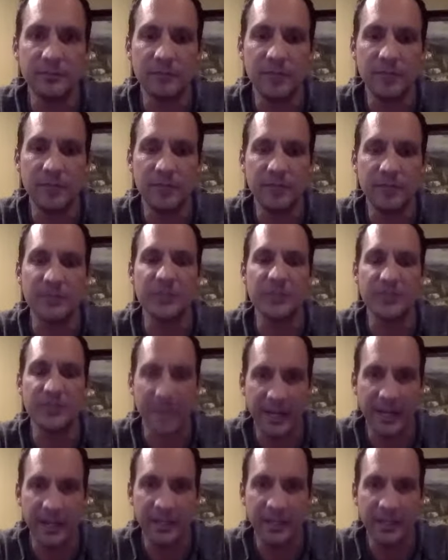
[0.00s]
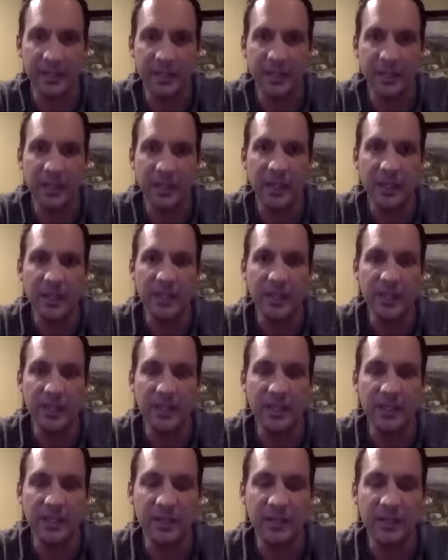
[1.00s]
understand
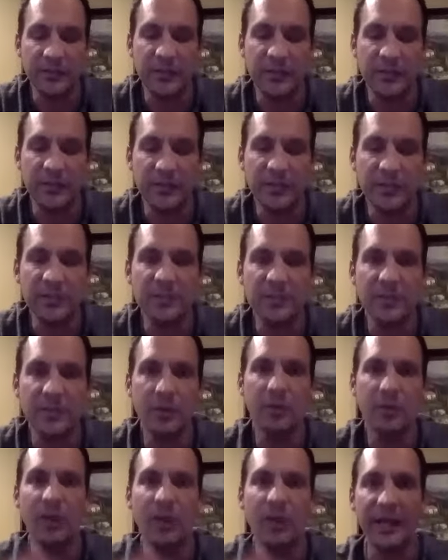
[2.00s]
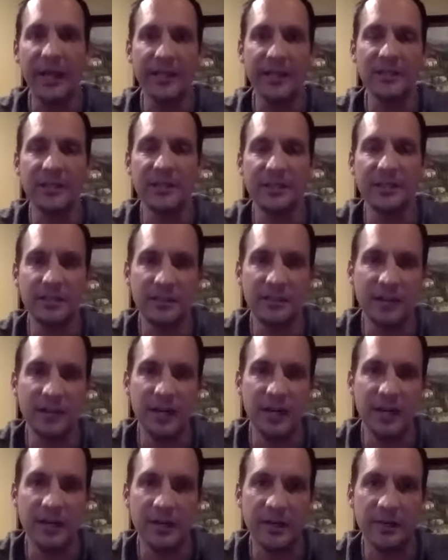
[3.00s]
is this whole idea
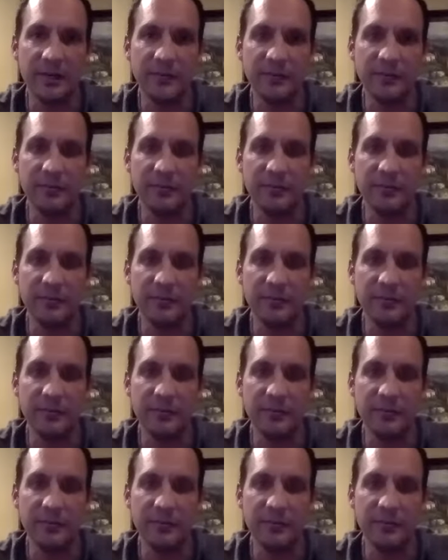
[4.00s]
of